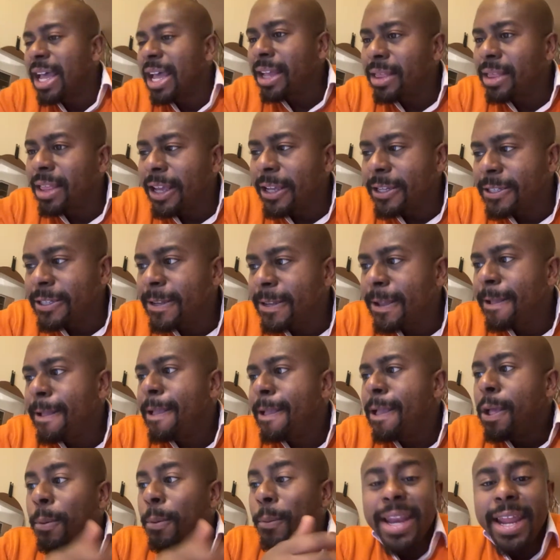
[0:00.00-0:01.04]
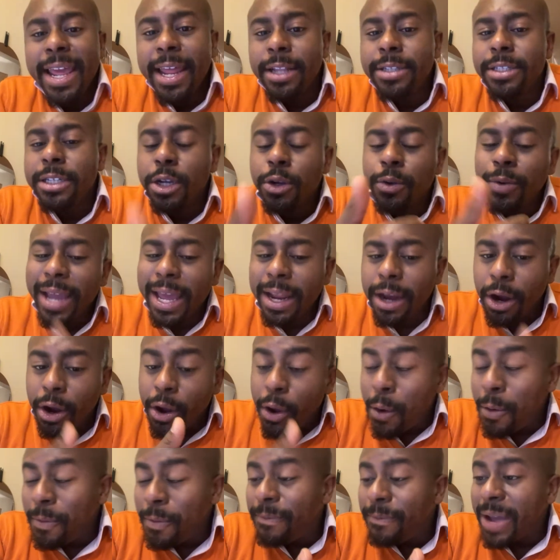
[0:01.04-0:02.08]
this. We need to create our
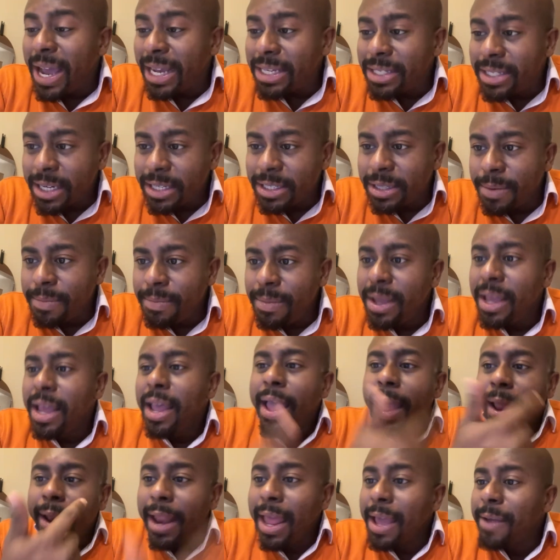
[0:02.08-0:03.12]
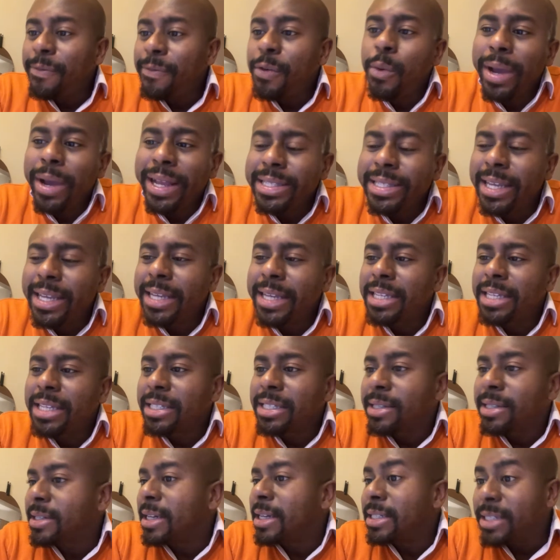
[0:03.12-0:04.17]
own fascism. Nick Fuentes is
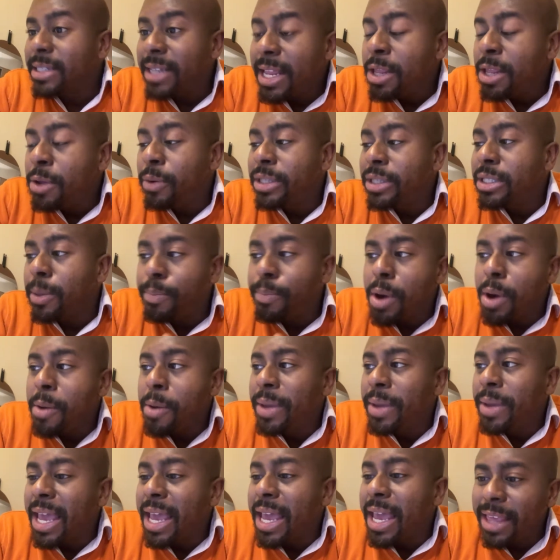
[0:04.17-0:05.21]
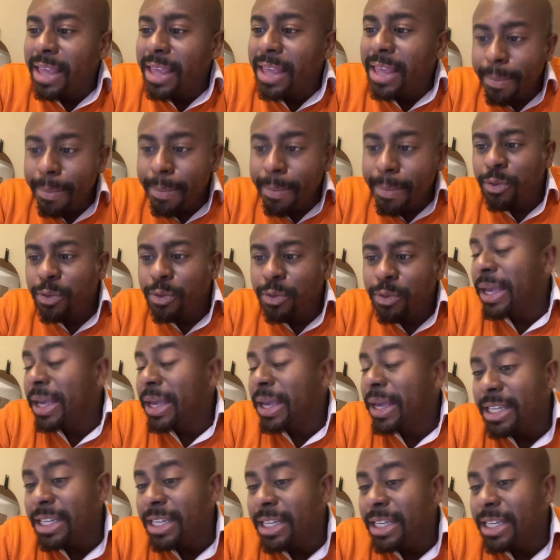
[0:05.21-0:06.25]
continuing to permeate the atmosphere
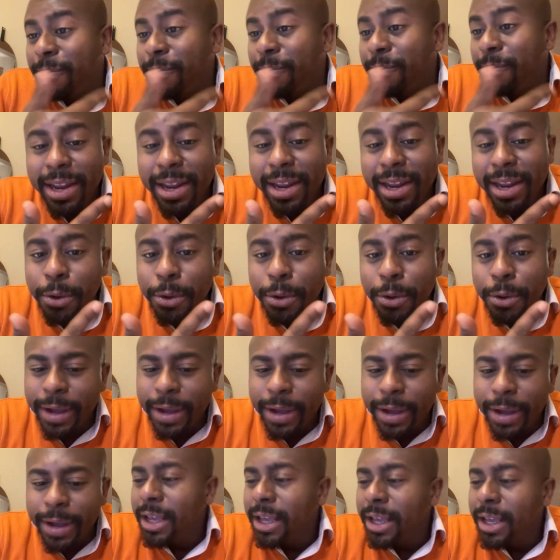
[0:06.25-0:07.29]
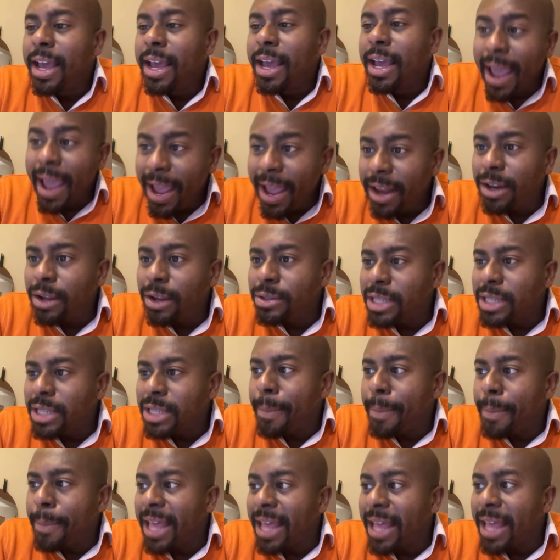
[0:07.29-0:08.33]
because he's a funny little fuck. And on
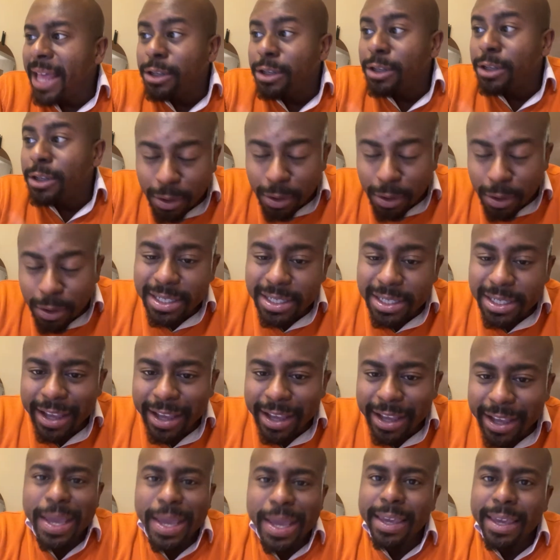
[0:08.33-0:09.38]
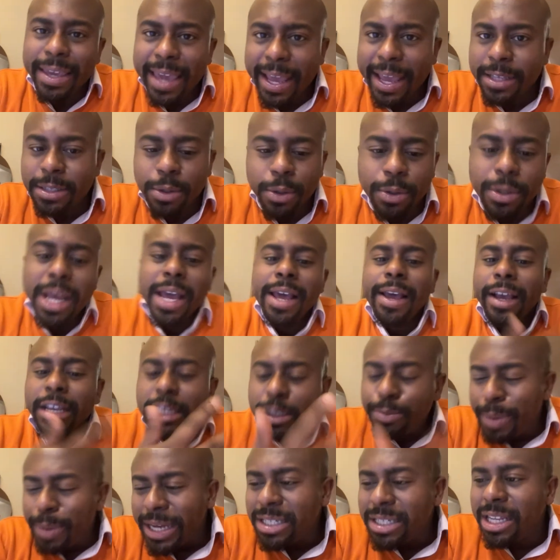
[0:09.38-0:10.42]
top of that, there's no such thing as being canceled,
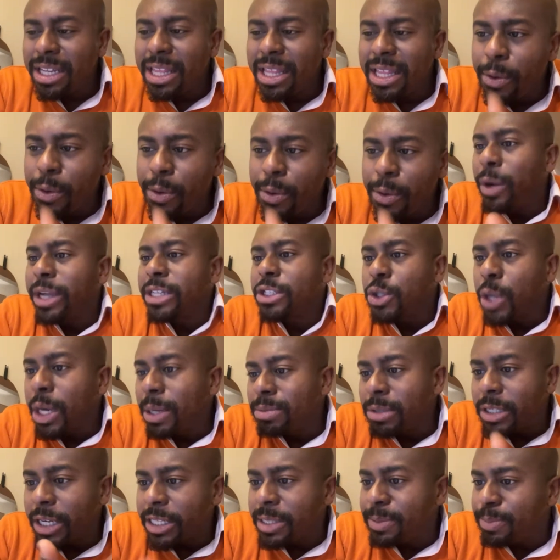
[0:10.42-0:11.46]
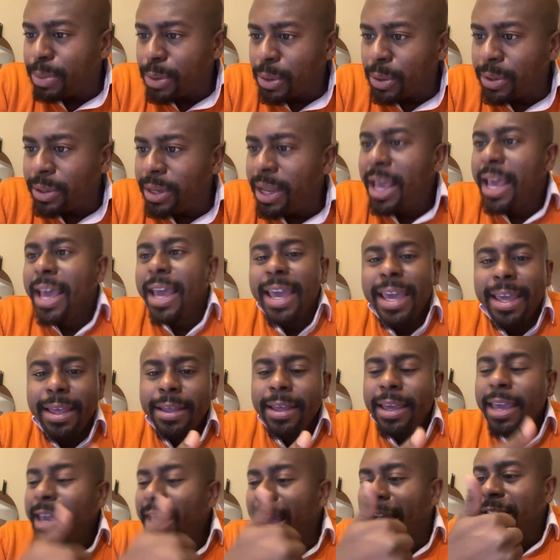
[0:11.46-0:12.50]
especially at what Trump just pulled.
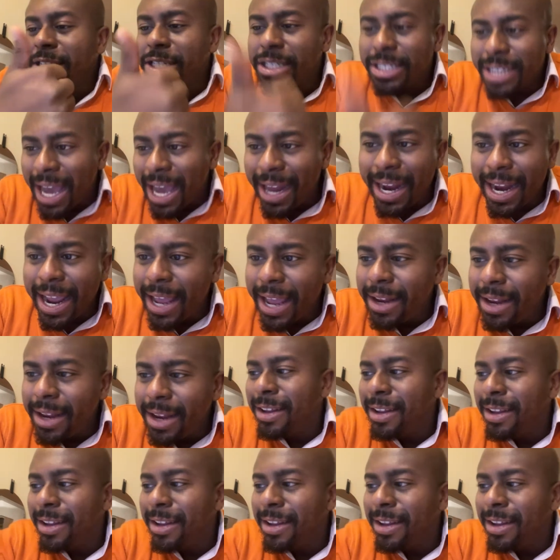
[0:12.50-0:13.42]
He got shot at.